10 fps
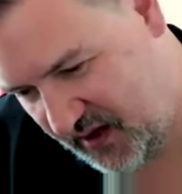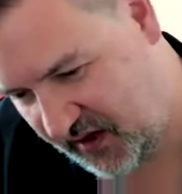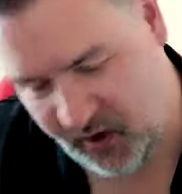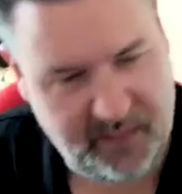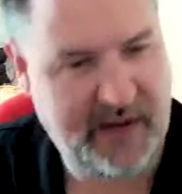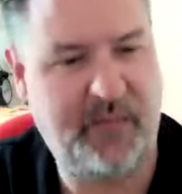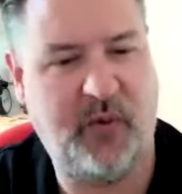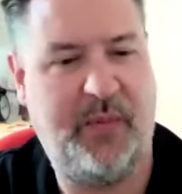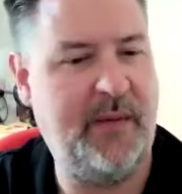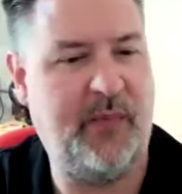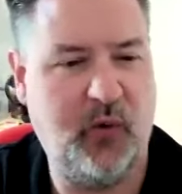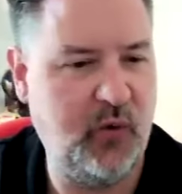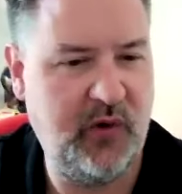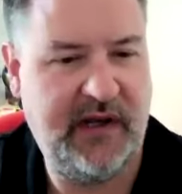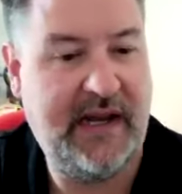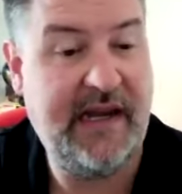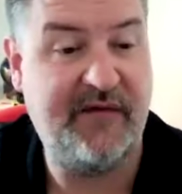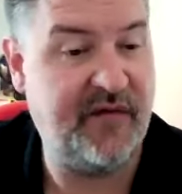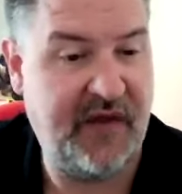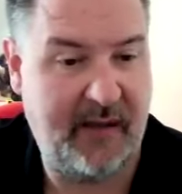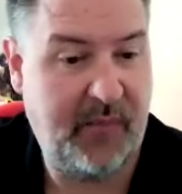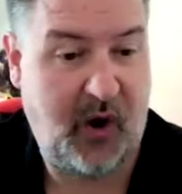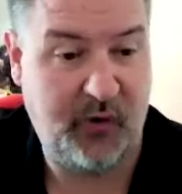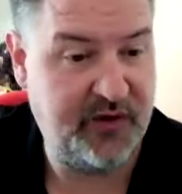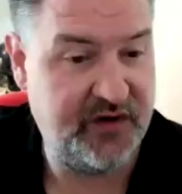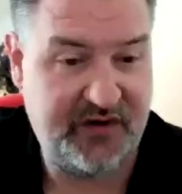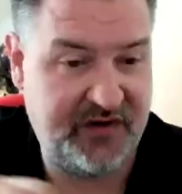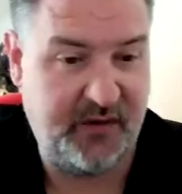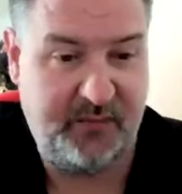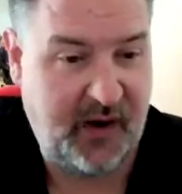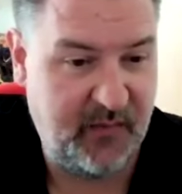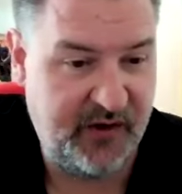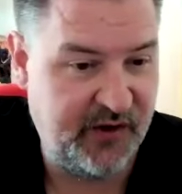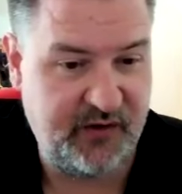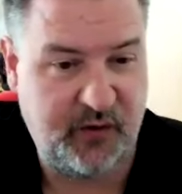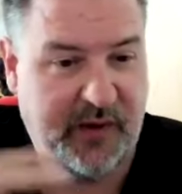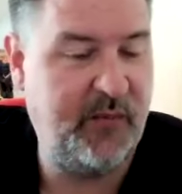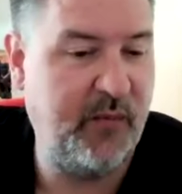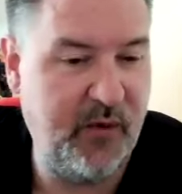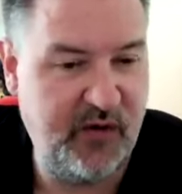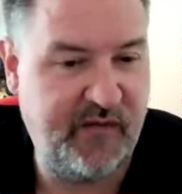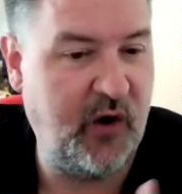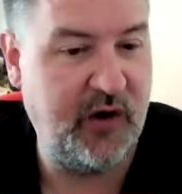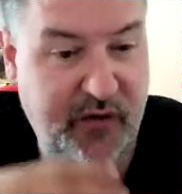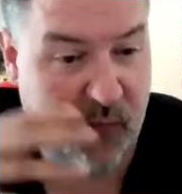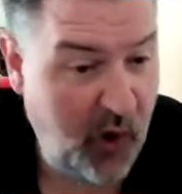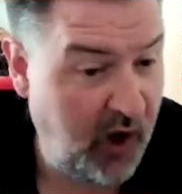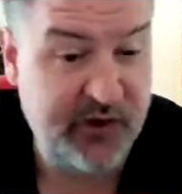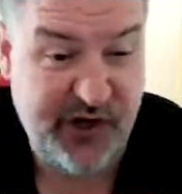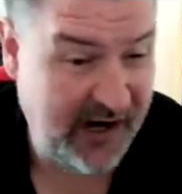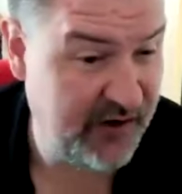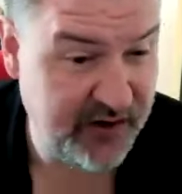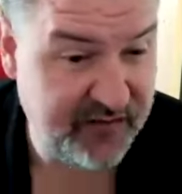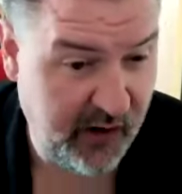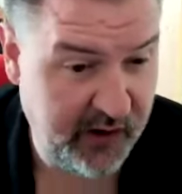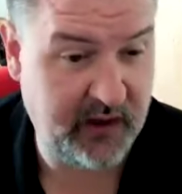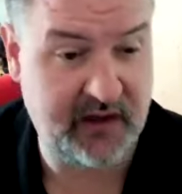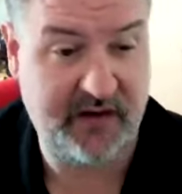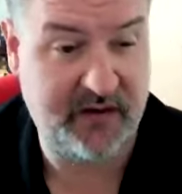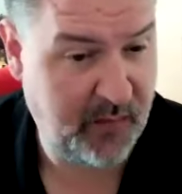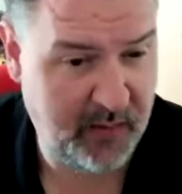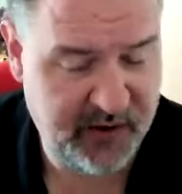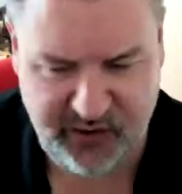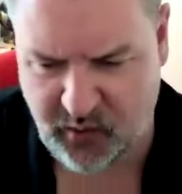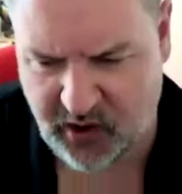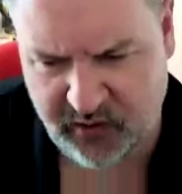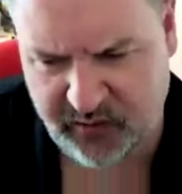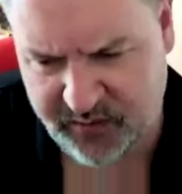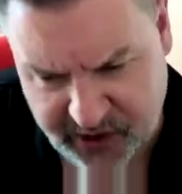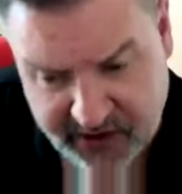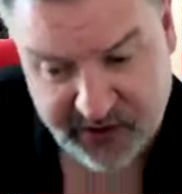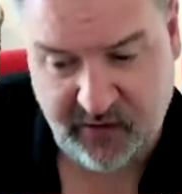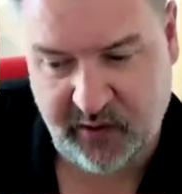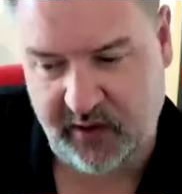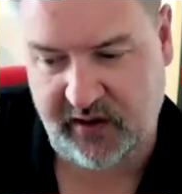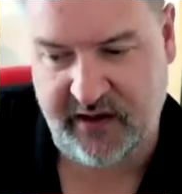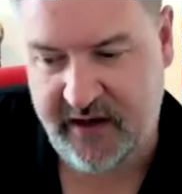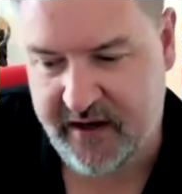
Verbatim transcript: I don't know, people people leave their posts at publishers or people move on and the world changes very quickly. The sort of publishing world changes very quickly.